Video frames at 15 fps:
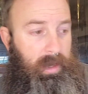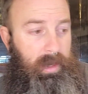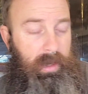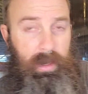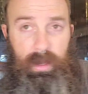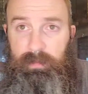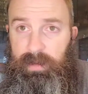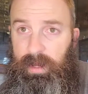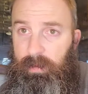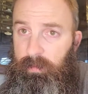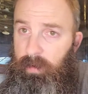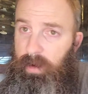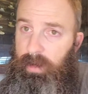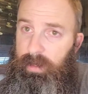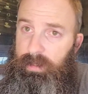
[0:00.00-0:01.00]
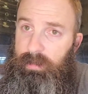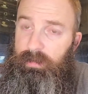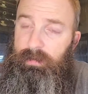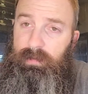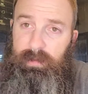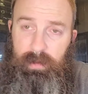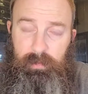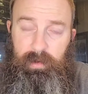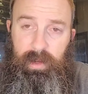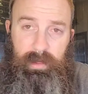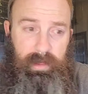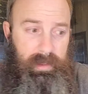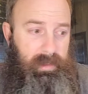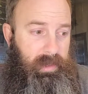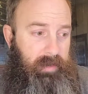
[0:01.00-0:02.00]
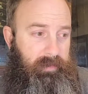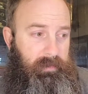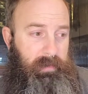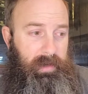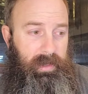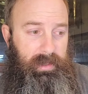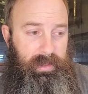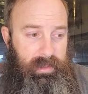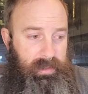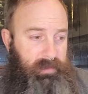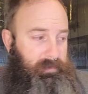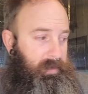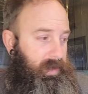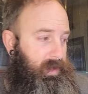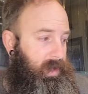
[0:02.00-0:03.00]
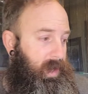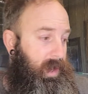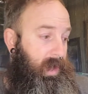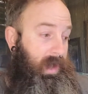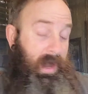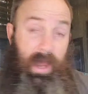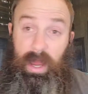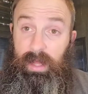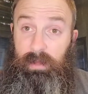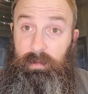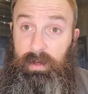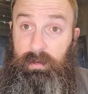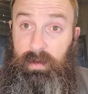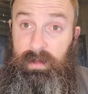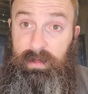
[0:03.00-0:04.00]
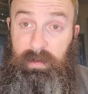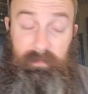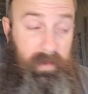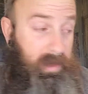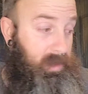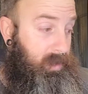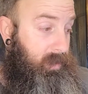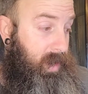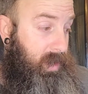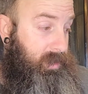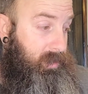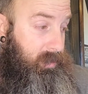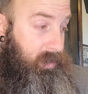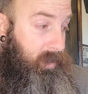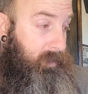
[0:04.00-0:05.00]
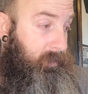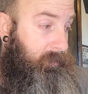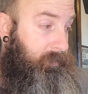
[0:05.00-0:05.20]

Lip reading: But I wanted to bring this to everybody. This has been a highly requested video, actually.